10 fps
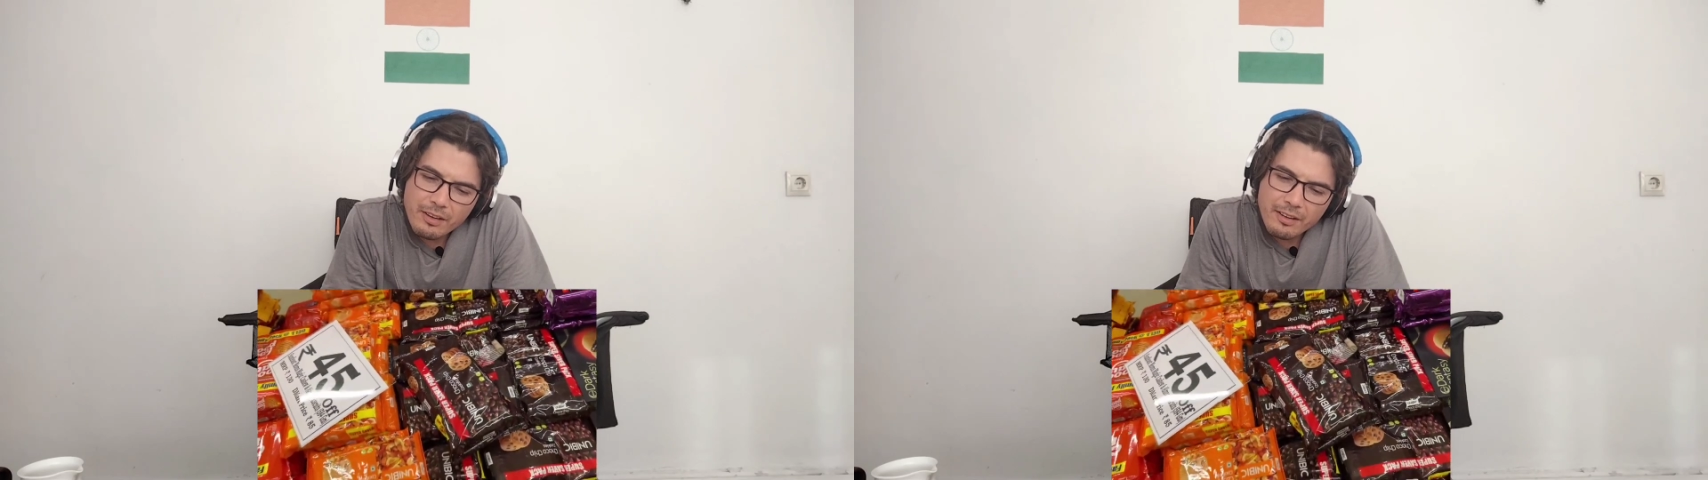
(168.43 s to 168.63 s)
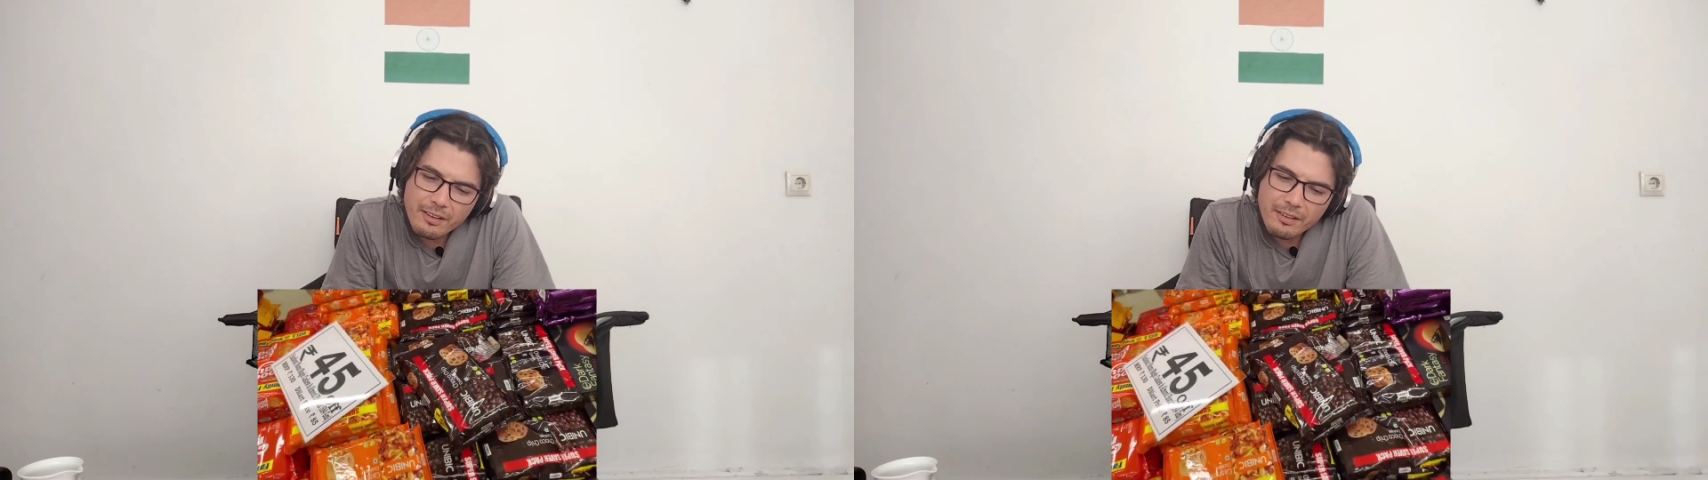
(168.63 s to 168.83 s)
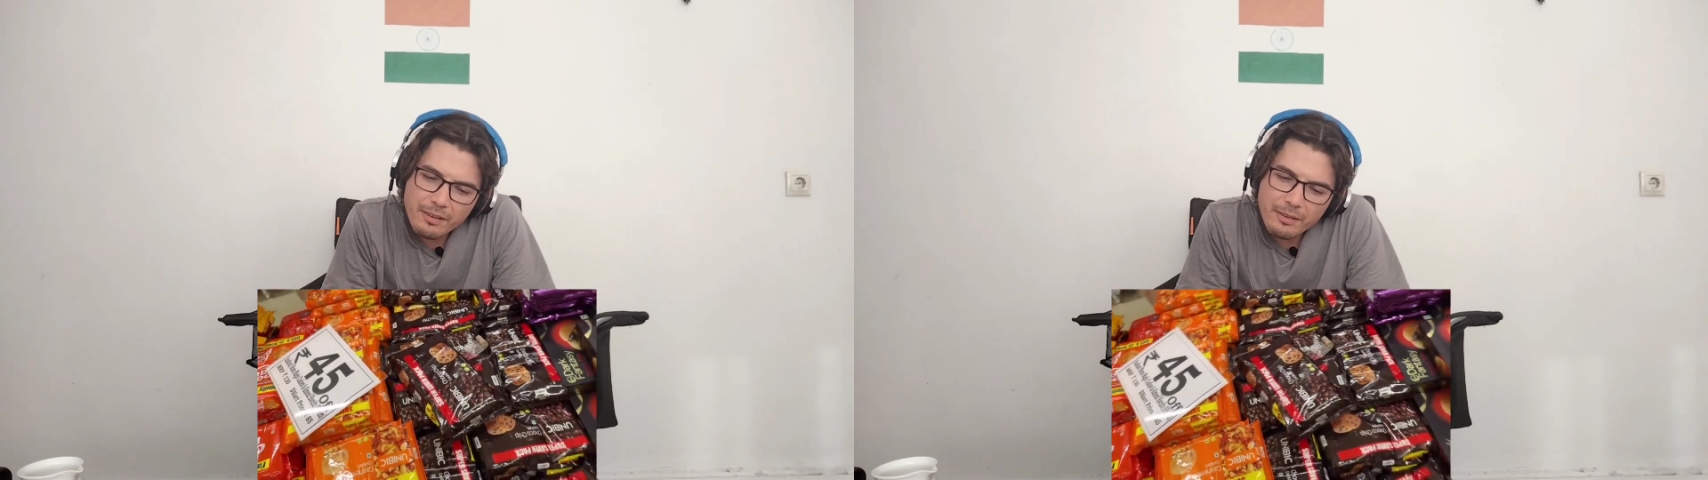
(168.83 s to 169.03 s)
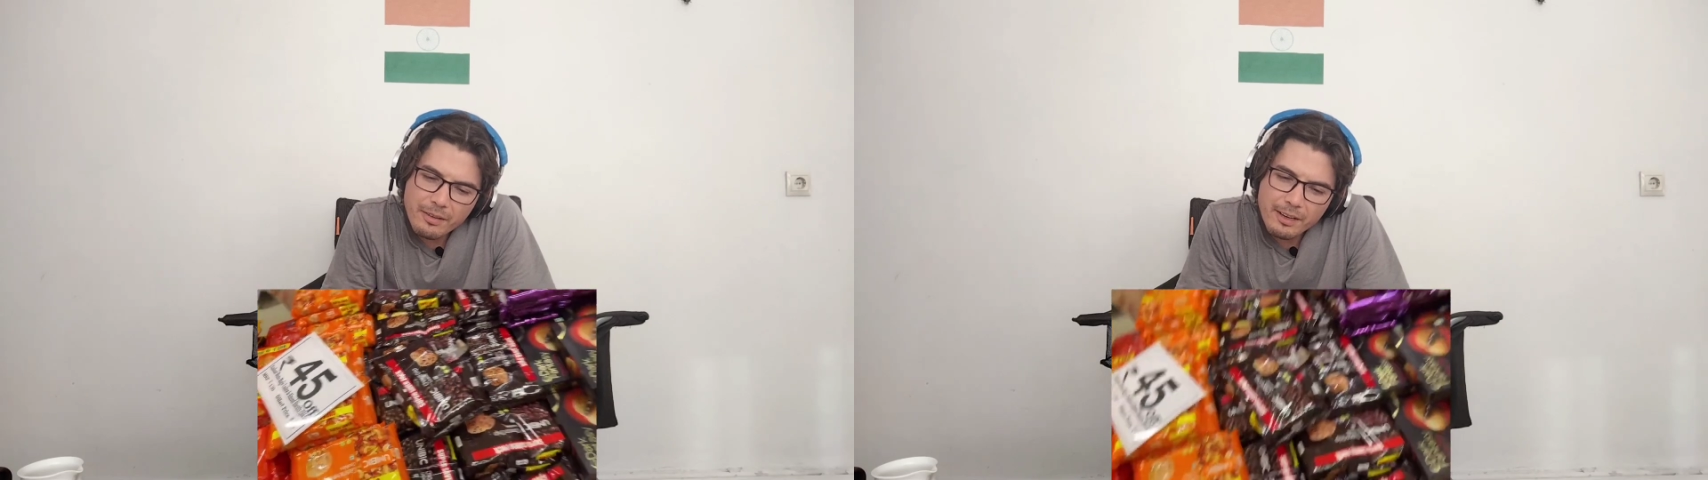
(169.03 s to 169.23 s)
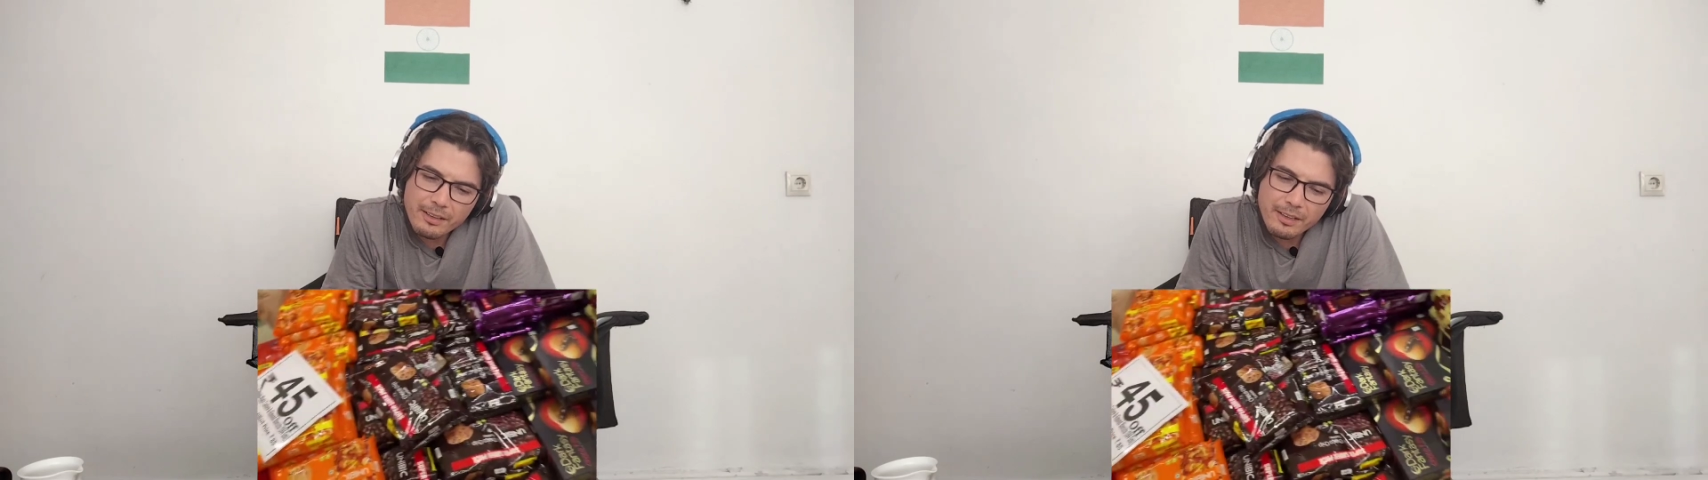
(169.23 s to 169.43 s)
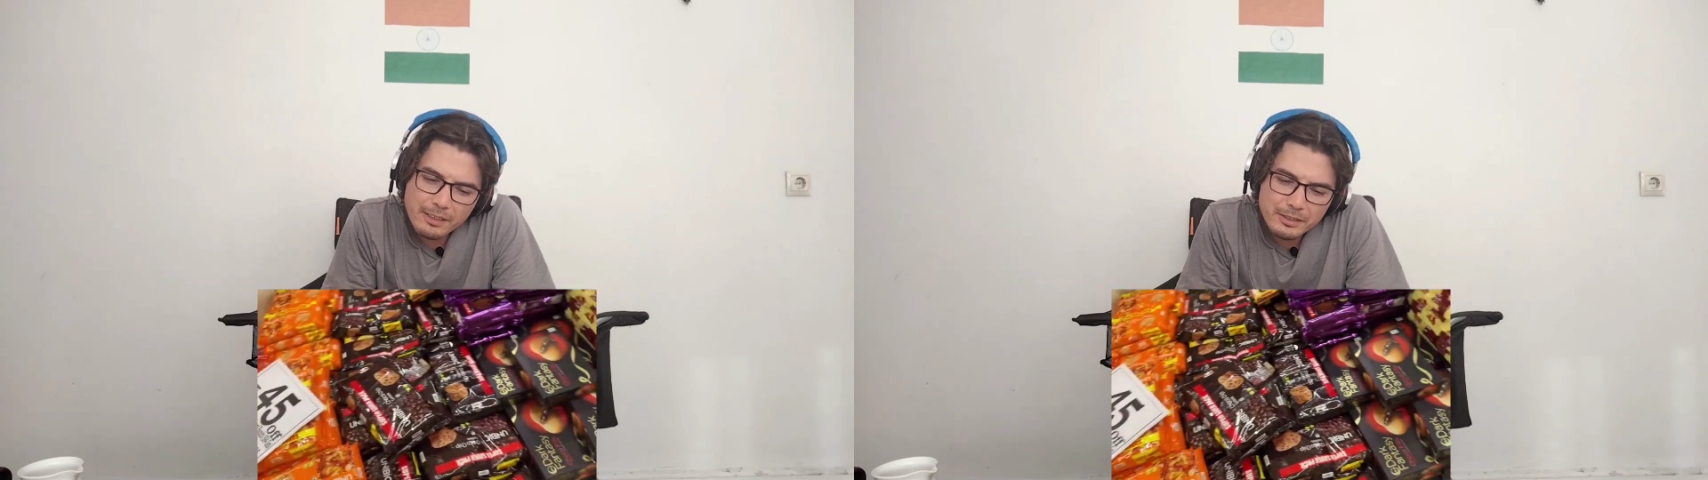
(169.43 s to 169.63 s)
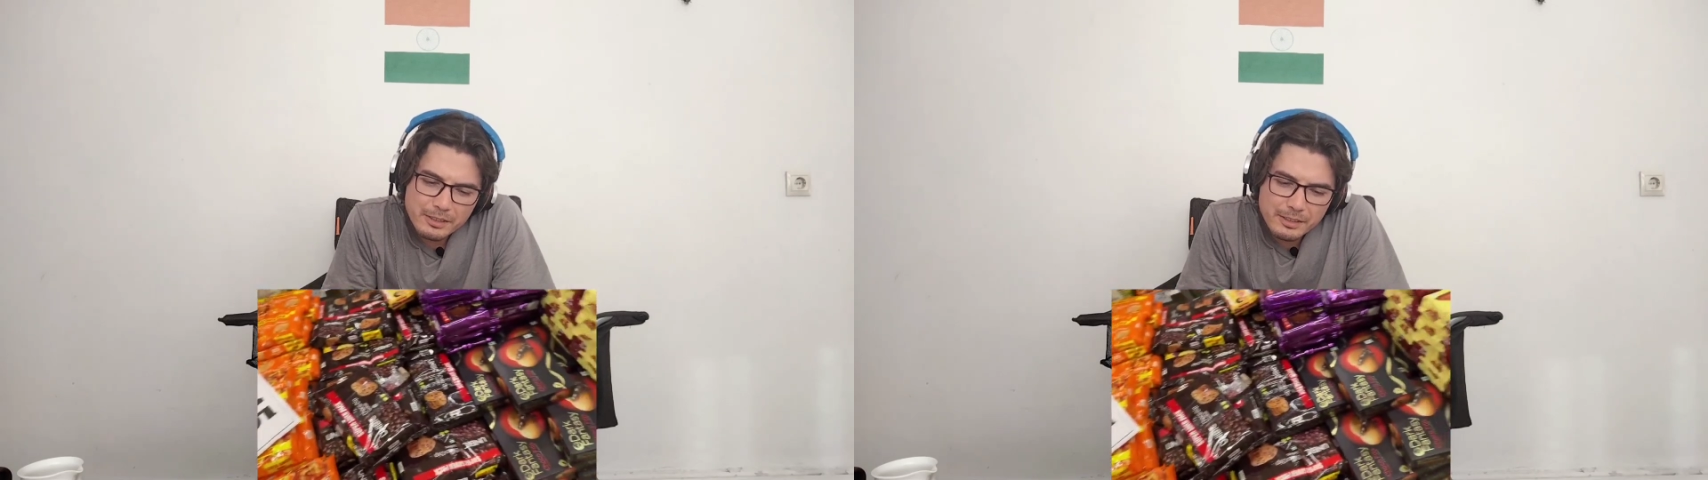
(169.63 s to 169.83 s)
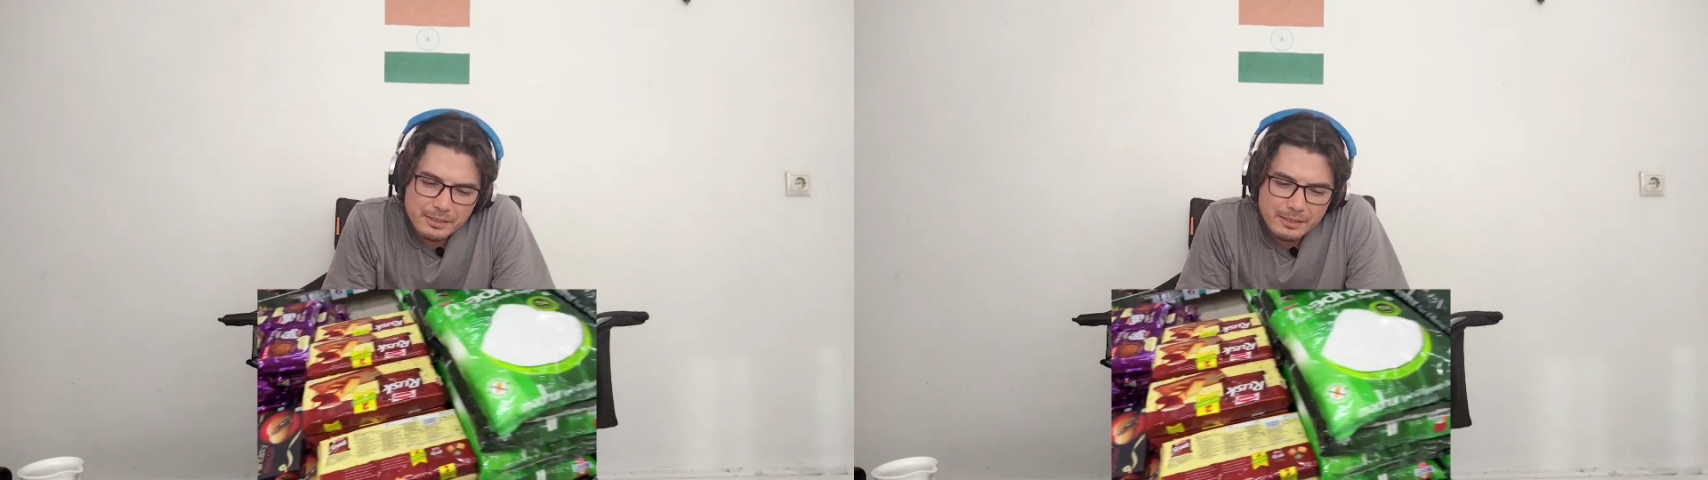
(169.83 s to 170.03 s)
Oh, I like
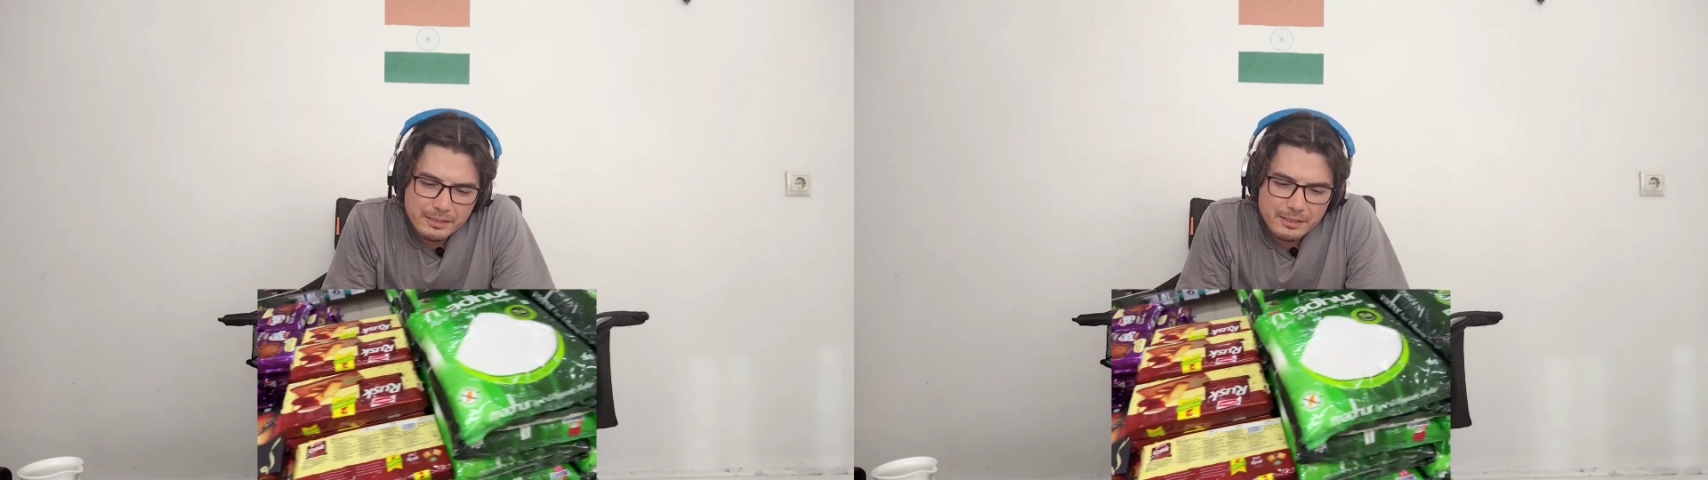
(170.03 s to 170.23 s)
this.